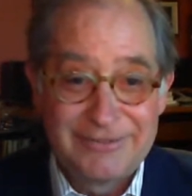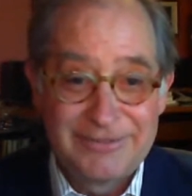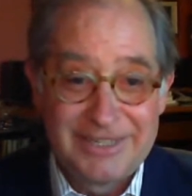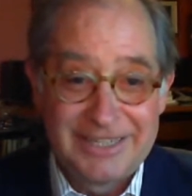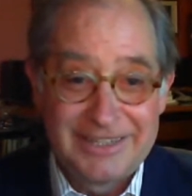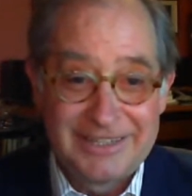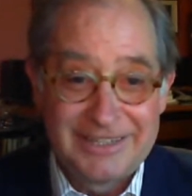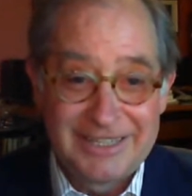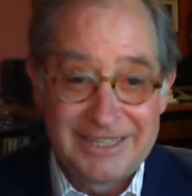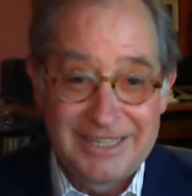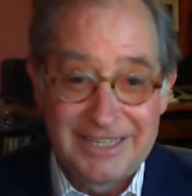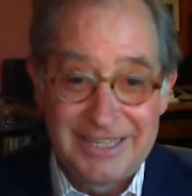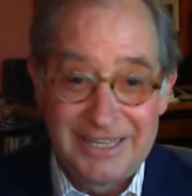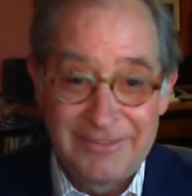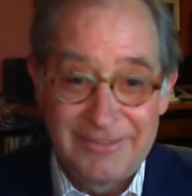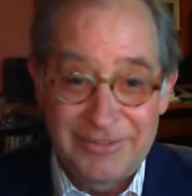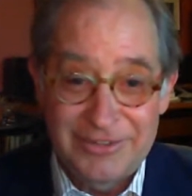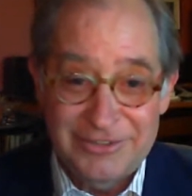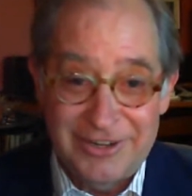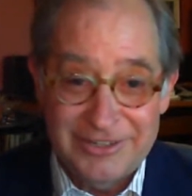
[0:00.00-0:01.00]
with the
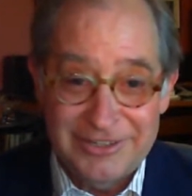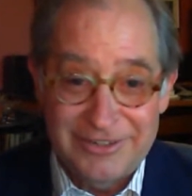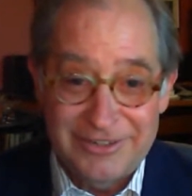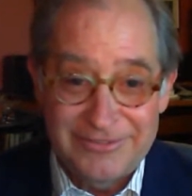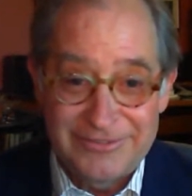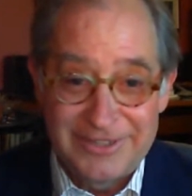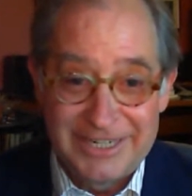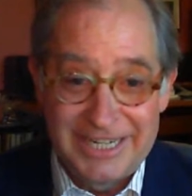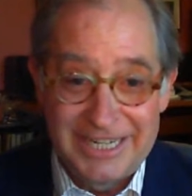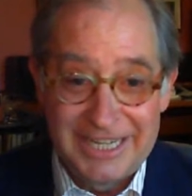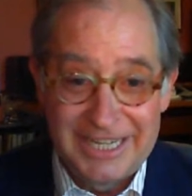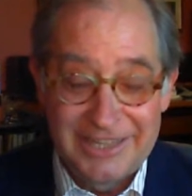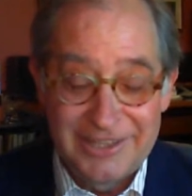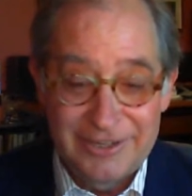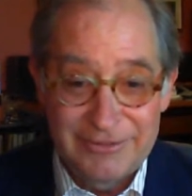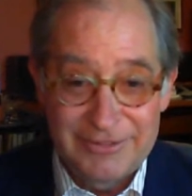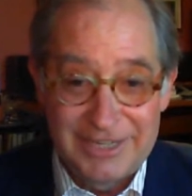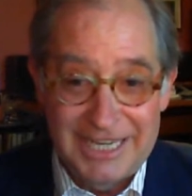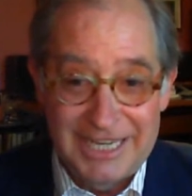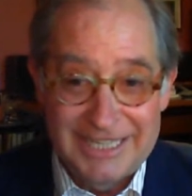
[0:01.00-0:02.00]
infrastructure funding on
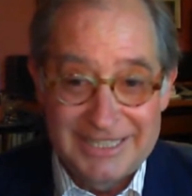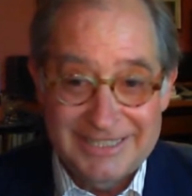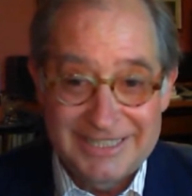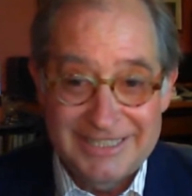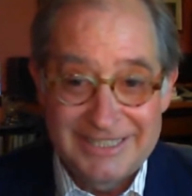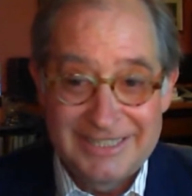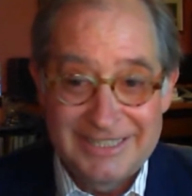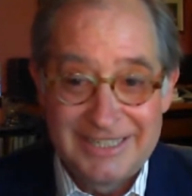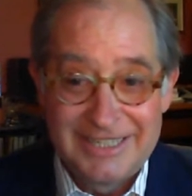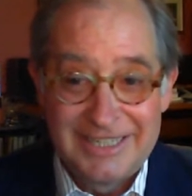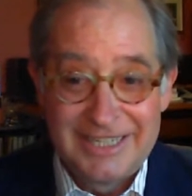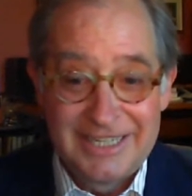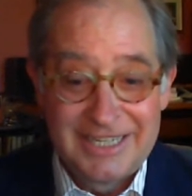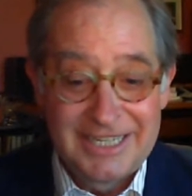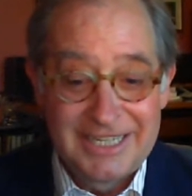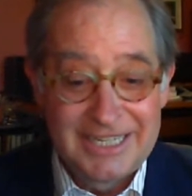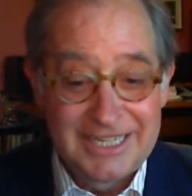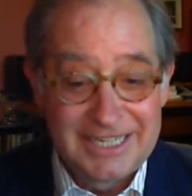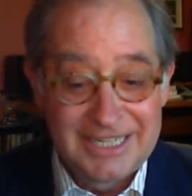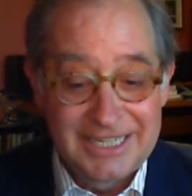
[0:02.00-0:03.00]
the horizon,
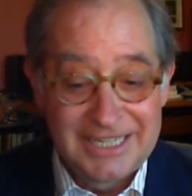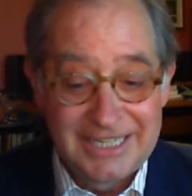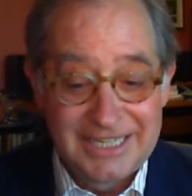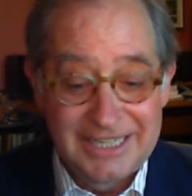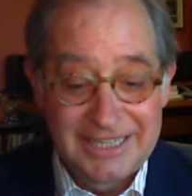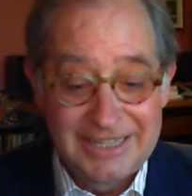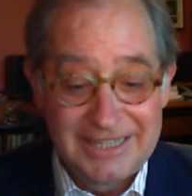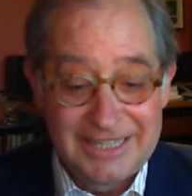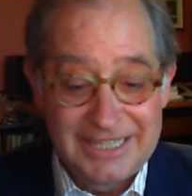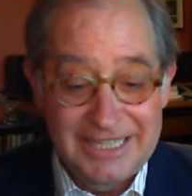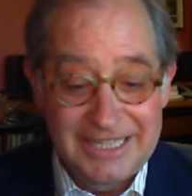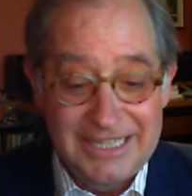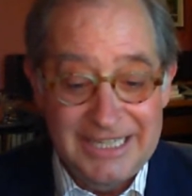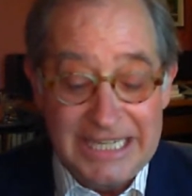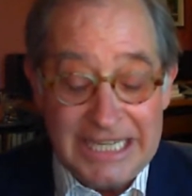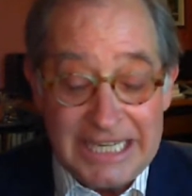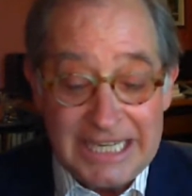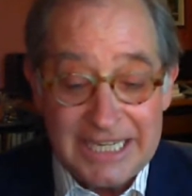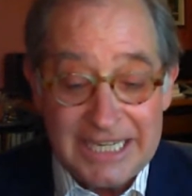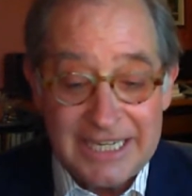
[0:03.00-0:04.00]
the
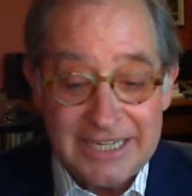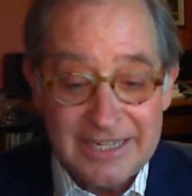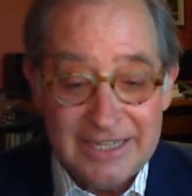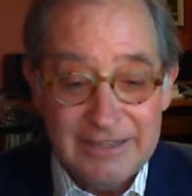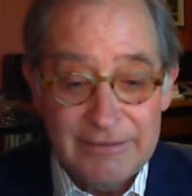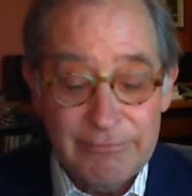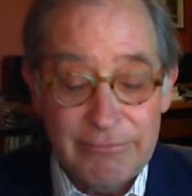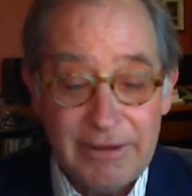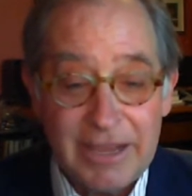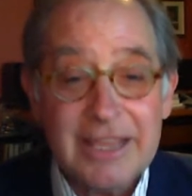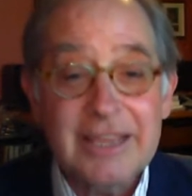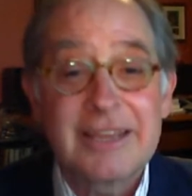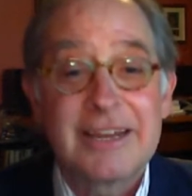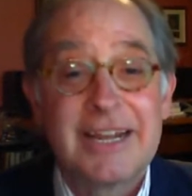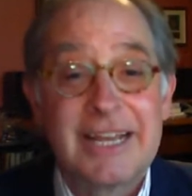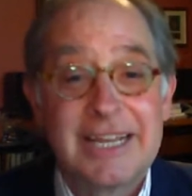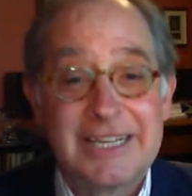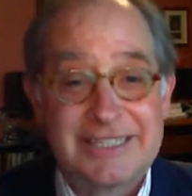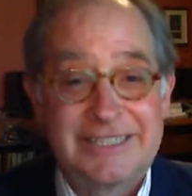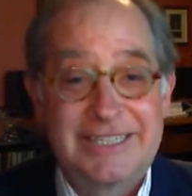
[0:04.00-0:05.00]
need and the
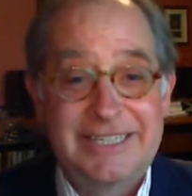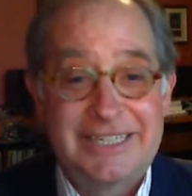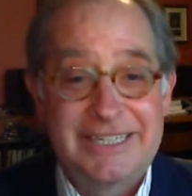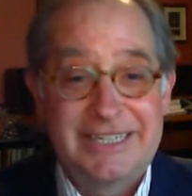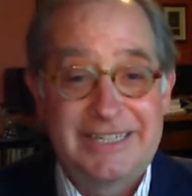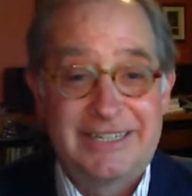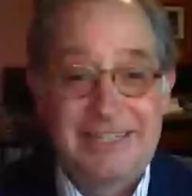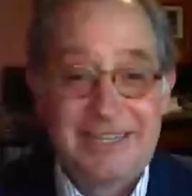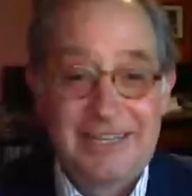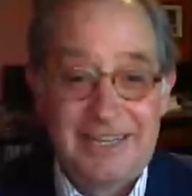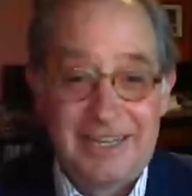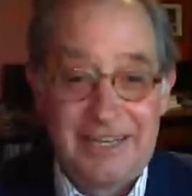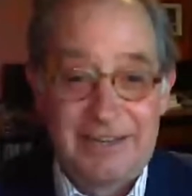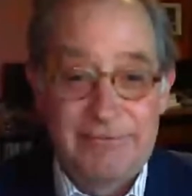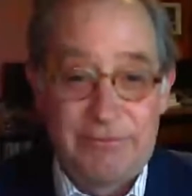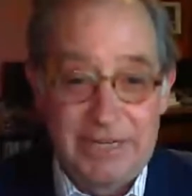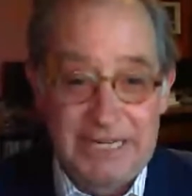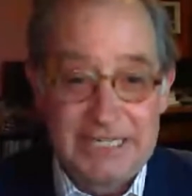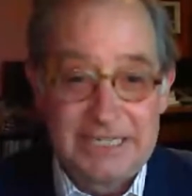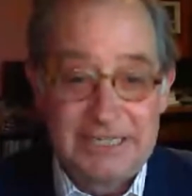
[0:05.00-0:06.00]
recognized need
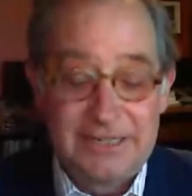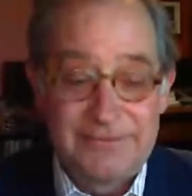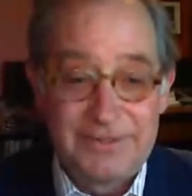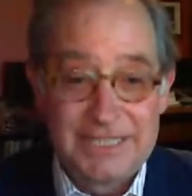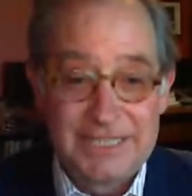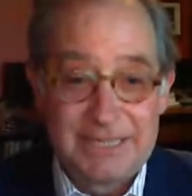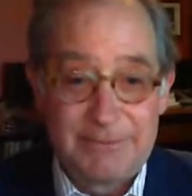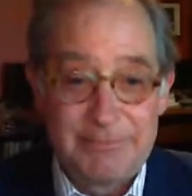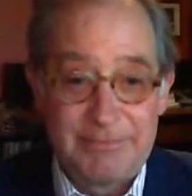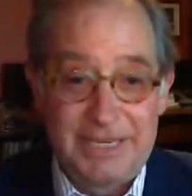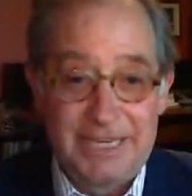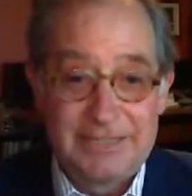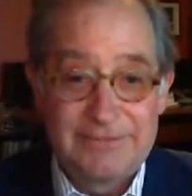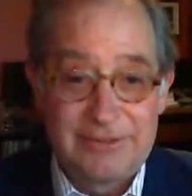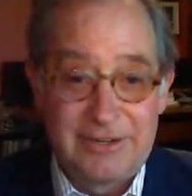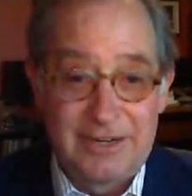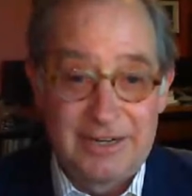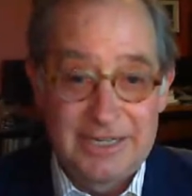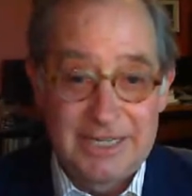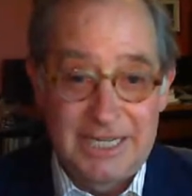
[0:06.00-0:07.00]
of what a difference it makes
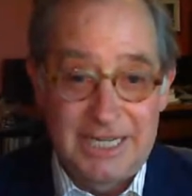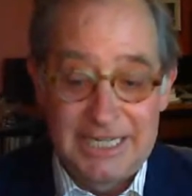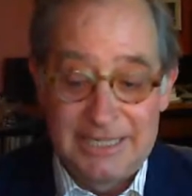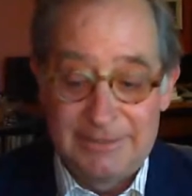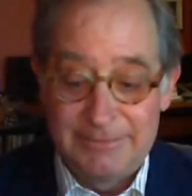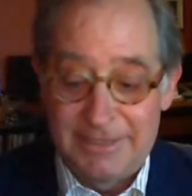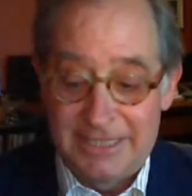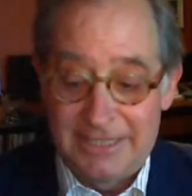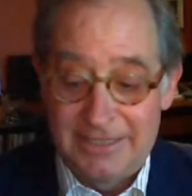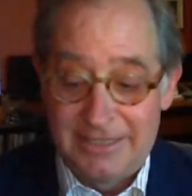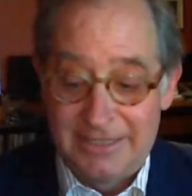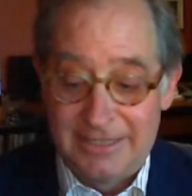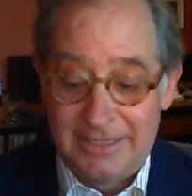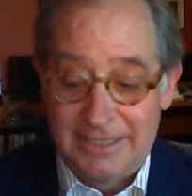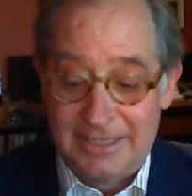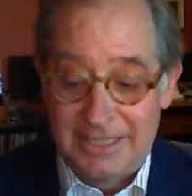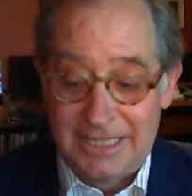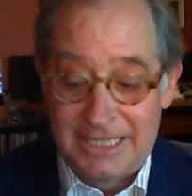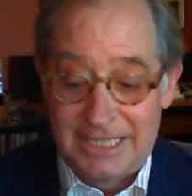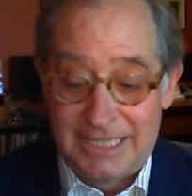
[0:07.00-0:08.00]
for our economy,
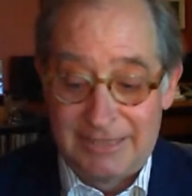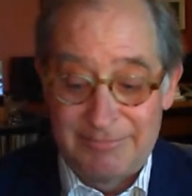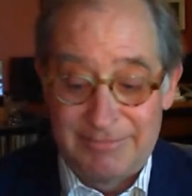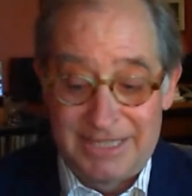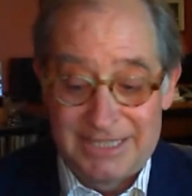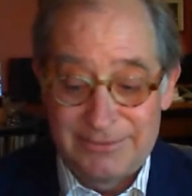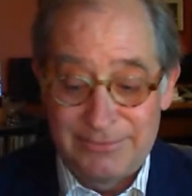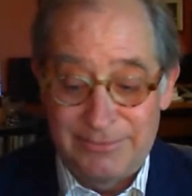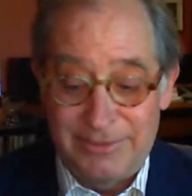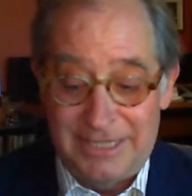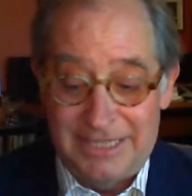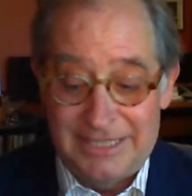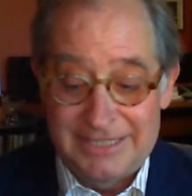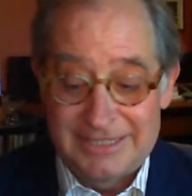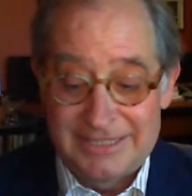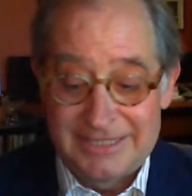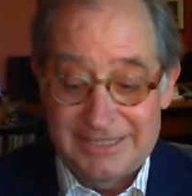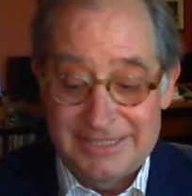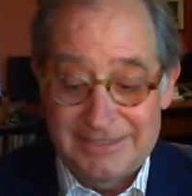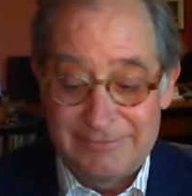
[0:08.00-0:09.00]
as well
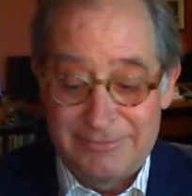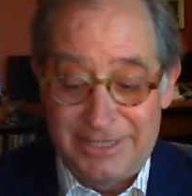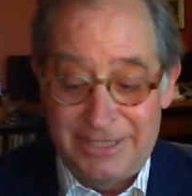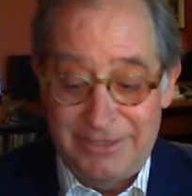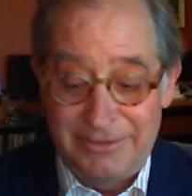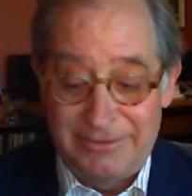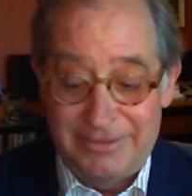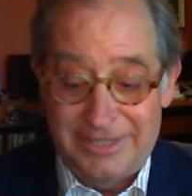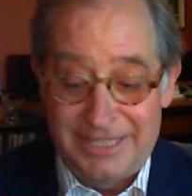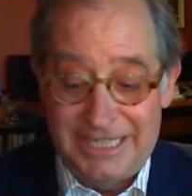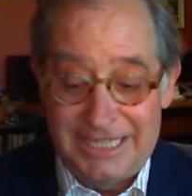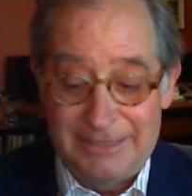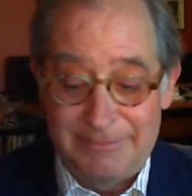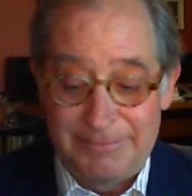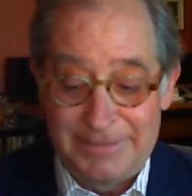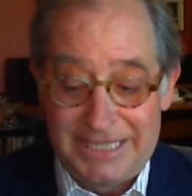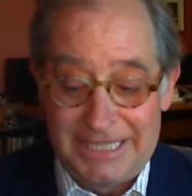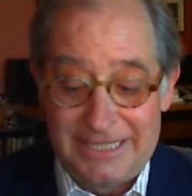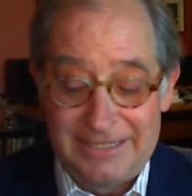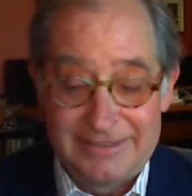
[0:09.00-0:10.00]
as when you think
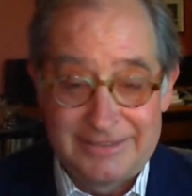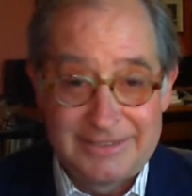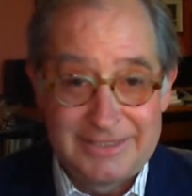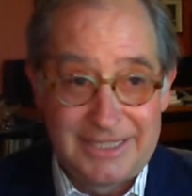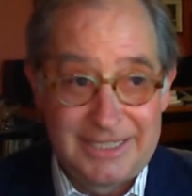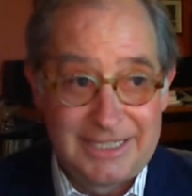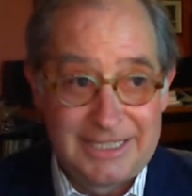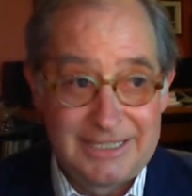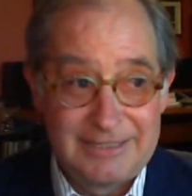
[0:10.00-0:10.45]
about